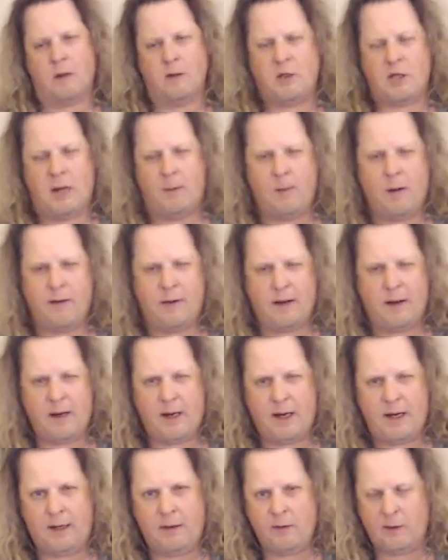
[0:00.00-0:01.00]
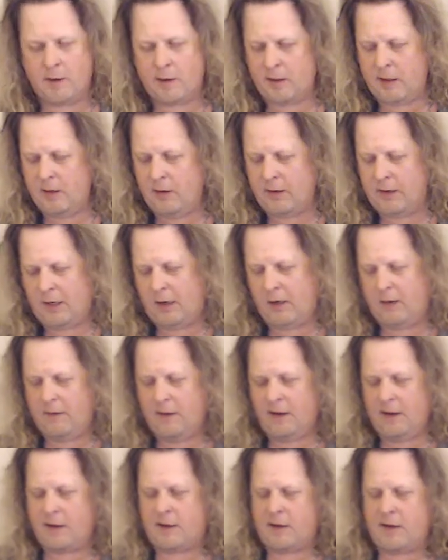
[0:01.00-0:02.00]
Shame on the Night, you'll hear
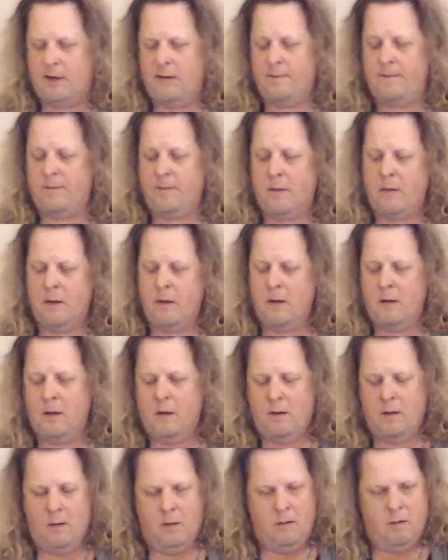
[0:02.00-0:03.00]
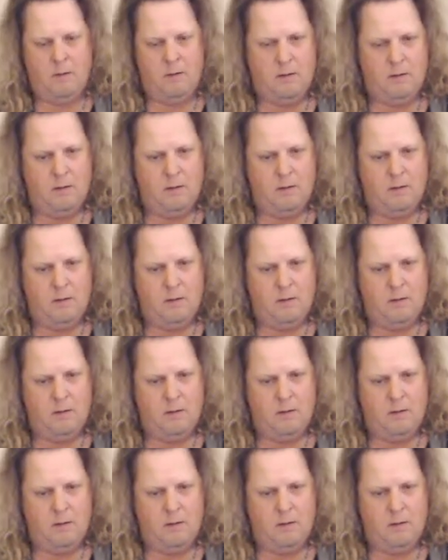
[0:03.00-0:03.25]
this kind